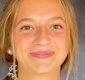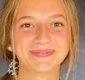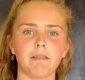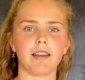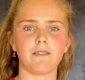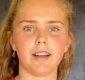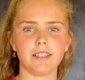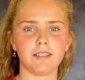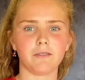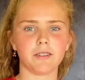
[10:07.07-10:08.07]
My advice
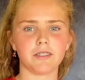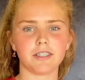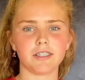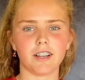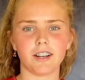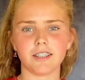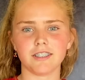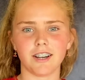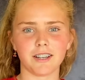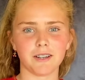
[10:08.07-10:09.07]
to future Saucon
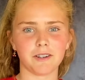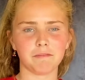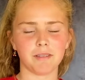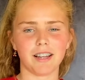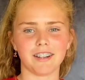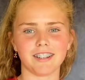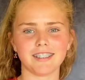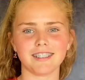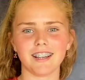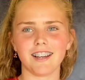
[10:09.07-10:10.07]
Soccer players
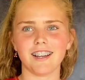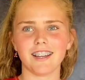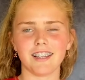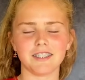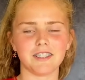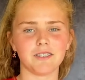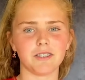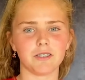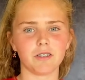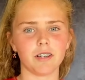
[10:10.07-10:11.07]
is to
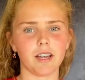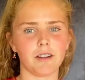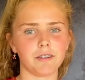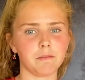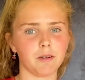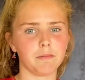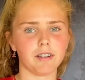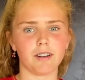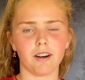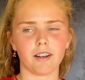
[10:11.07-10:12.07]
enjoy every moment
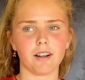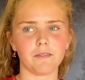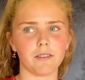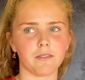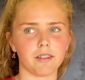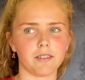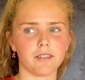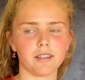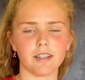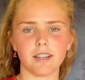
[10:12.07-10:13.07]
on and off the field.
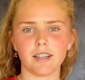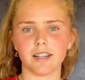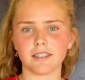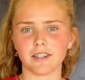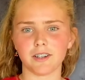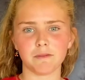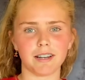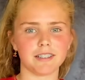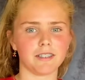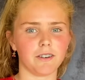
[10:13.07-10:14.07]
It's gonna go by
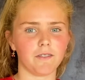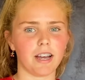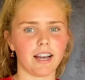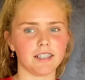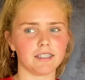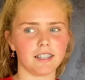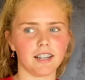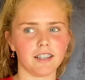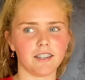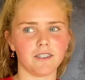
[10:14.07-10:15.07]
so fast,
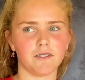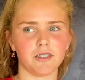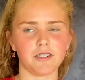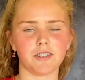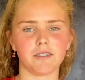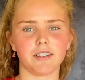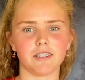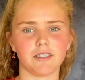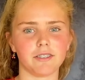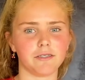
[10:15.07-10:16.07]
and when you're doing these
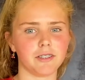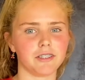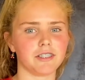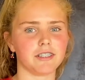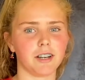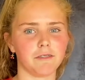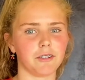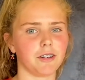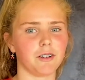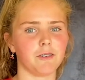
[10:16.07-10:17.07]
interviews yourself,
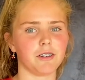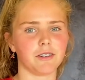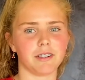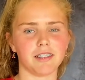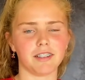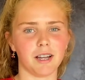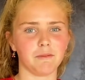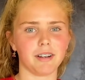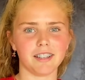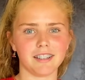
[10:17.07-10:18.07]
you're gonna wonder where the time
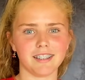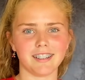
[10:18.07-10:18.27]
went.